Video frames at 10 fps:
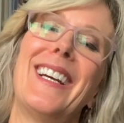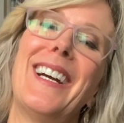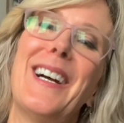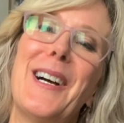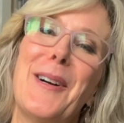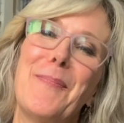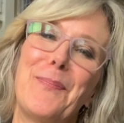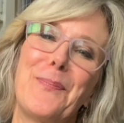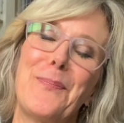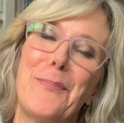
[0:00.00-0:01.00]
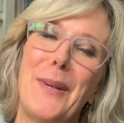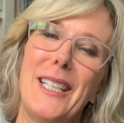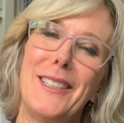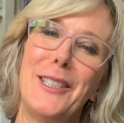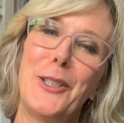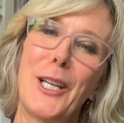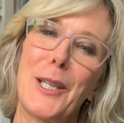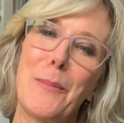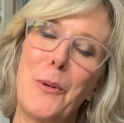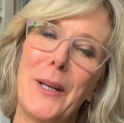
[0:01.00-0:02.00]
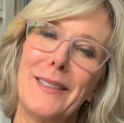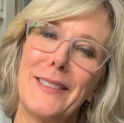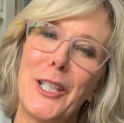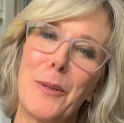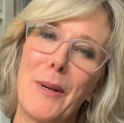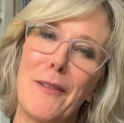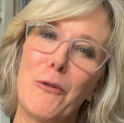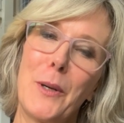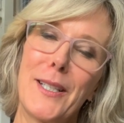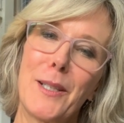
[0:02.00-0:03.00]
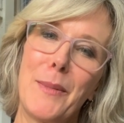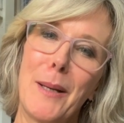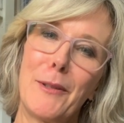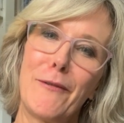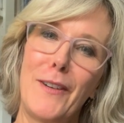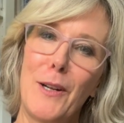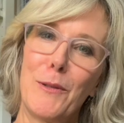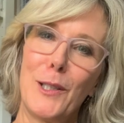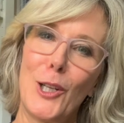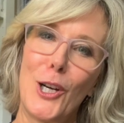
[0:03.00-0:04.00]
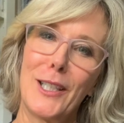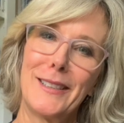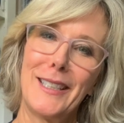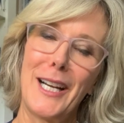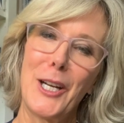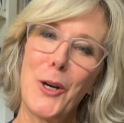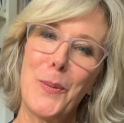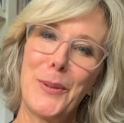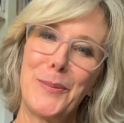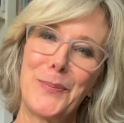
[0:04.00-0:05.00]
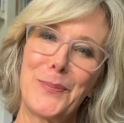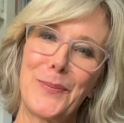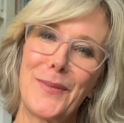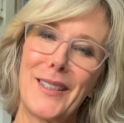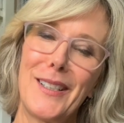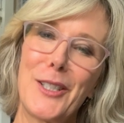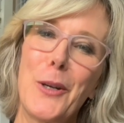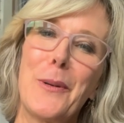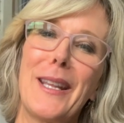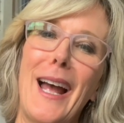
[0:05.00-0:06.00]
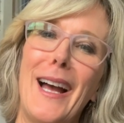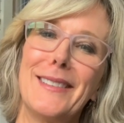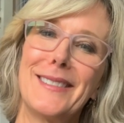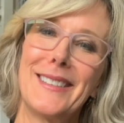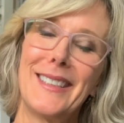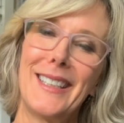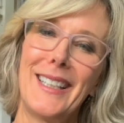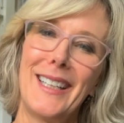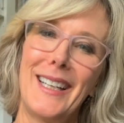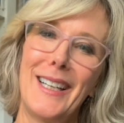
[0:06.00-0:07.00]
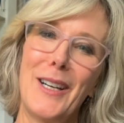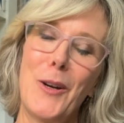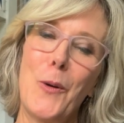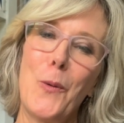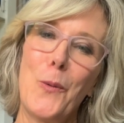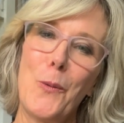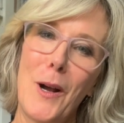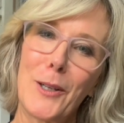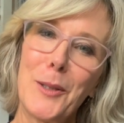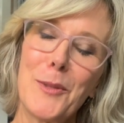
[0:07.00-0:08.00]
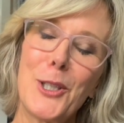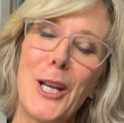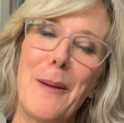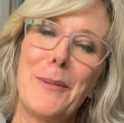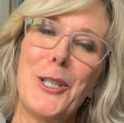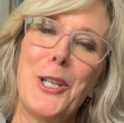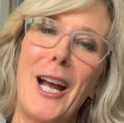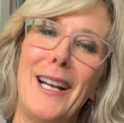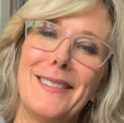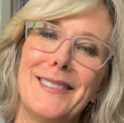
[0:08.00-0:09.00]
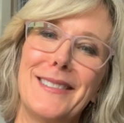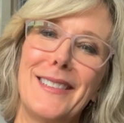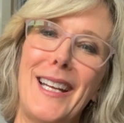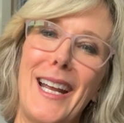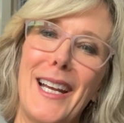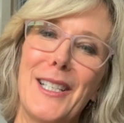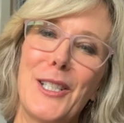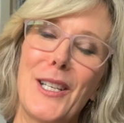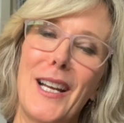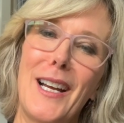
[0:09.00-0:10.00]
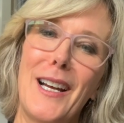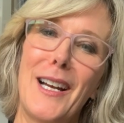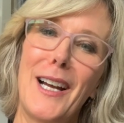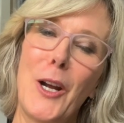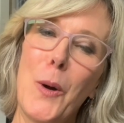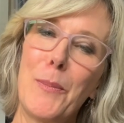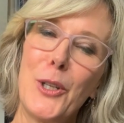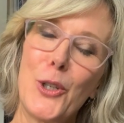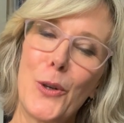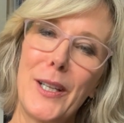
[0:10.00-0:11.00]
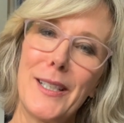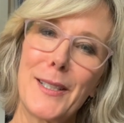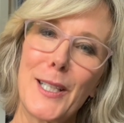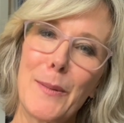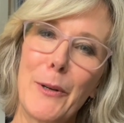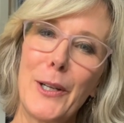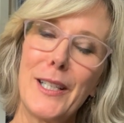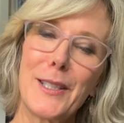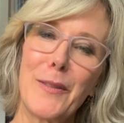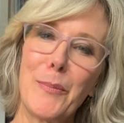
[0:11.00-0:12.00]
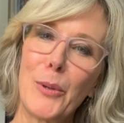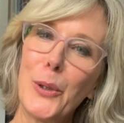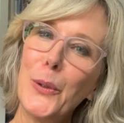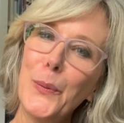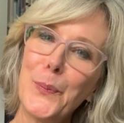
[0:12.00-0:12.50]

But you'll get the point, hear my voice, and be able to follow along, I hope. So with that, welcome to Chaplain Chat, and I hope you enjoy this experience of brew.